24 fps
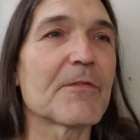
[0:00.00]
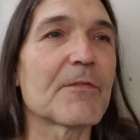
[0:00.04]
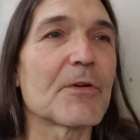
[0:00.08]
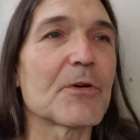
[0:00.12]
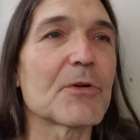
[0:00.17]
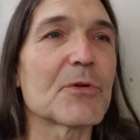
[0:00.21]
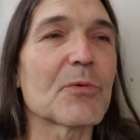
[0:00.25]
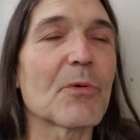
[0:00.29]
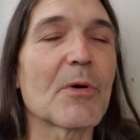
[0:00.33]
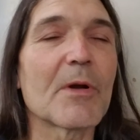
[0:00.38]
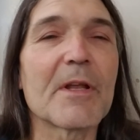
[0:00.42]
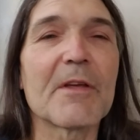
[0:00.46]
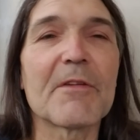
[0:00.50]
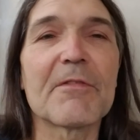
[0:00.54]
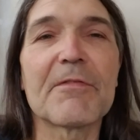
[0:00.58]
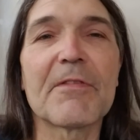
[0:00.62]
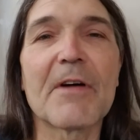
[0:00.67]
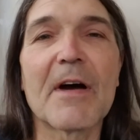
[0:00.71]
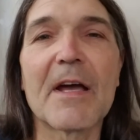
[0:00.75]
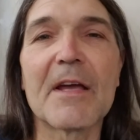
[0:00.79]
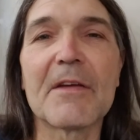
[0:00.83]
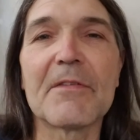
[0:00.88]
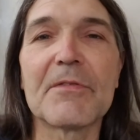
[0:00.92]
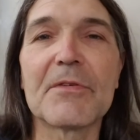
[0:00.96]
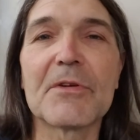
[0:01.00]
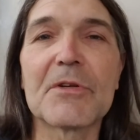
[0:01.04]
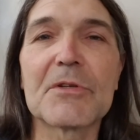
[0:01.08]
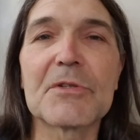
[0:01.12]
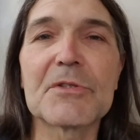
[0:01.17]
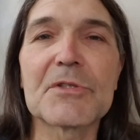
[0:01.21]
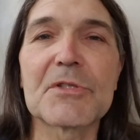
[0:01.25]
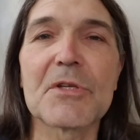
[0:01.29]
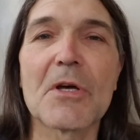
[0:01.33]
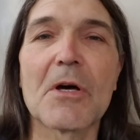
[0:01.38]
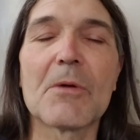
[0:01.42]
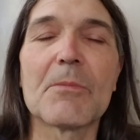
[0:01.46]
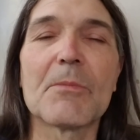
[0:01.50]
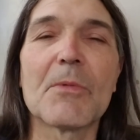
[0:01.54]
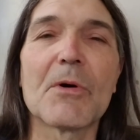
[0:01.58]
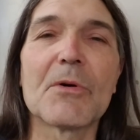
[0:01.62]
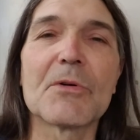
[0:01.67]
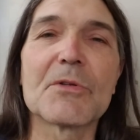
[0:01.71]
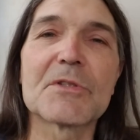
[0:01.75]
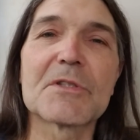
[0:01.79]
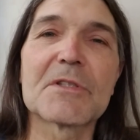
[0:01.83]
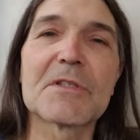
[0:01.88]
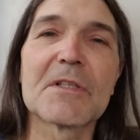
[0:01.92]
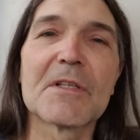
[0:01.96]
for 25 years
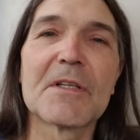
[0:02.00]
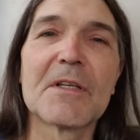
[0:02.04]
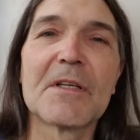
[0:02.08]
almost.